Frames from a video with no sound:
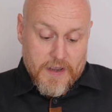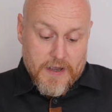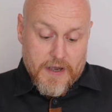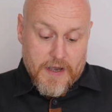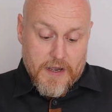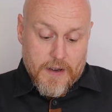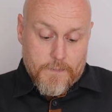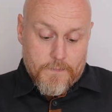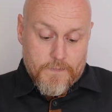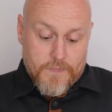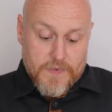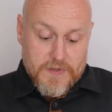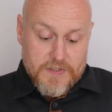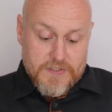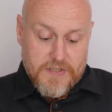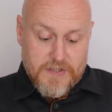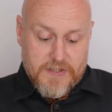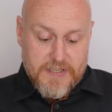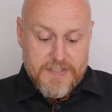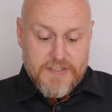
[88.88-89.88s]

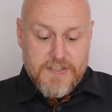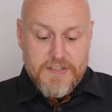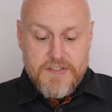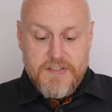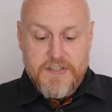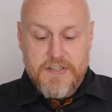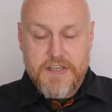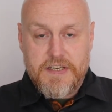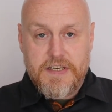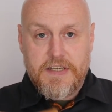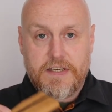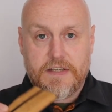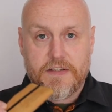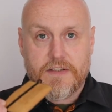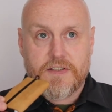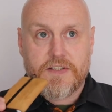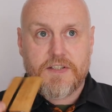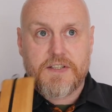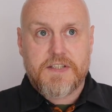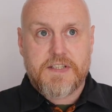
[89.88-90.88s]
So this is the
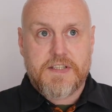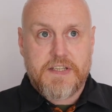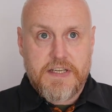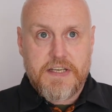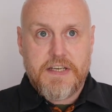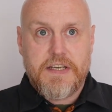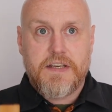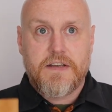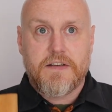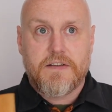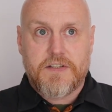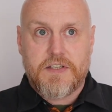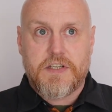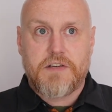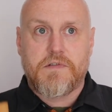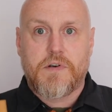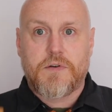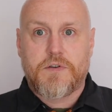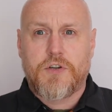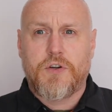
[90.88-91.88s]

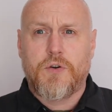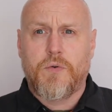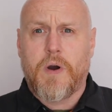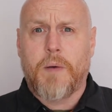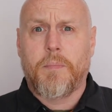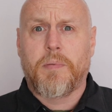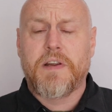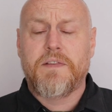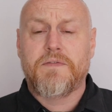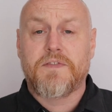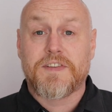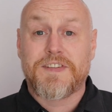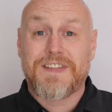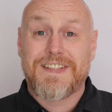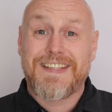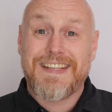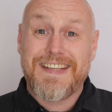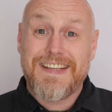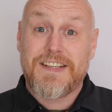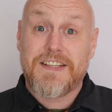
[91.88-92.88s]
C02. I believe the
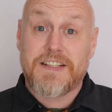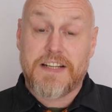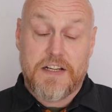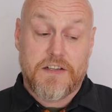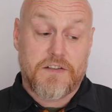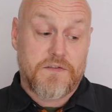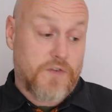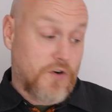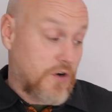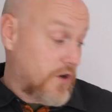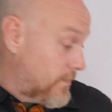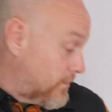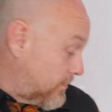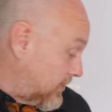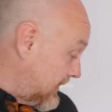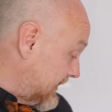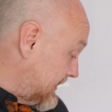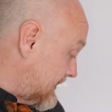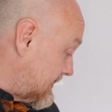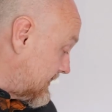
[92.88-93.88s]
C stands for
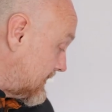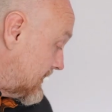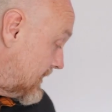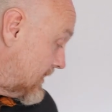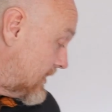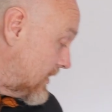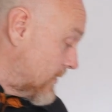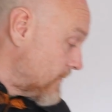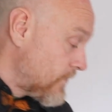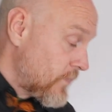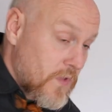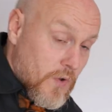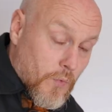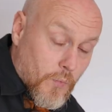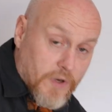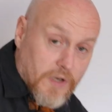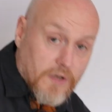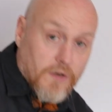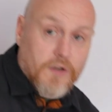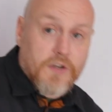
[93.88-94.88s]
complete.
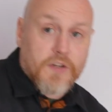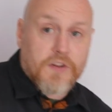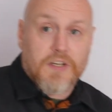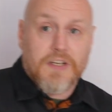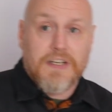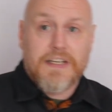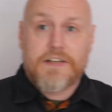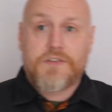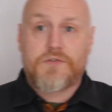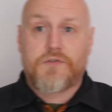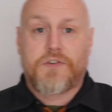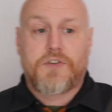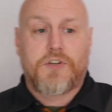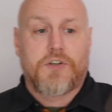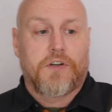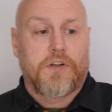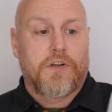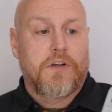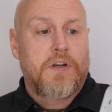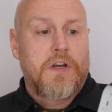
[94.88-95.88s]
When you look at the
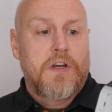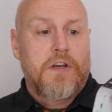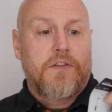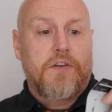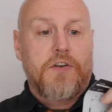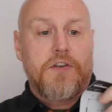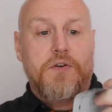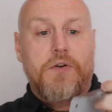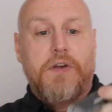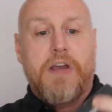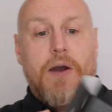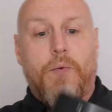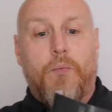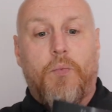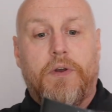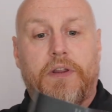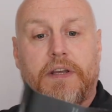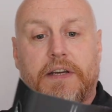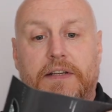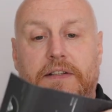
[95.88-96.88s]
literature that you get
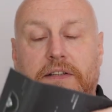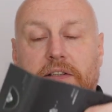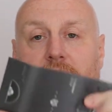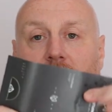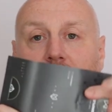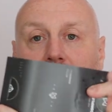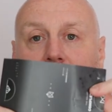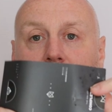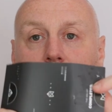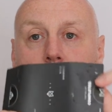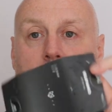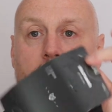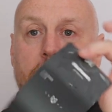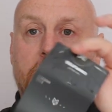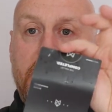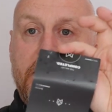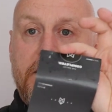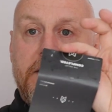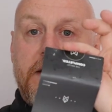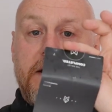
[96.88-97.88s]
with it,
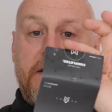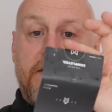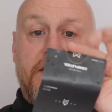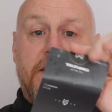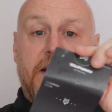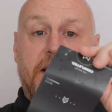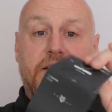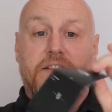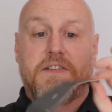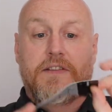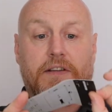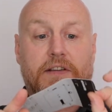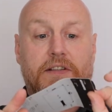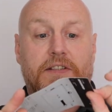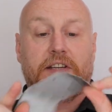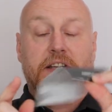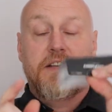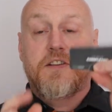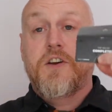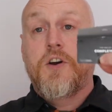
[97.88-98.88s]
it
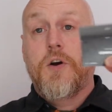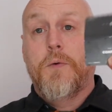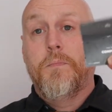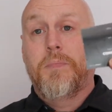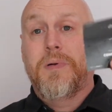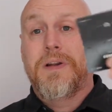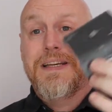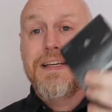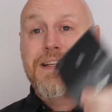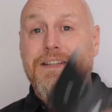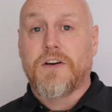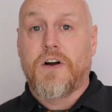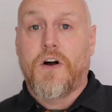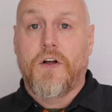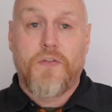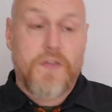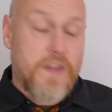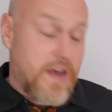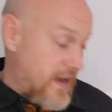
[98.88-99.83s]
says complete on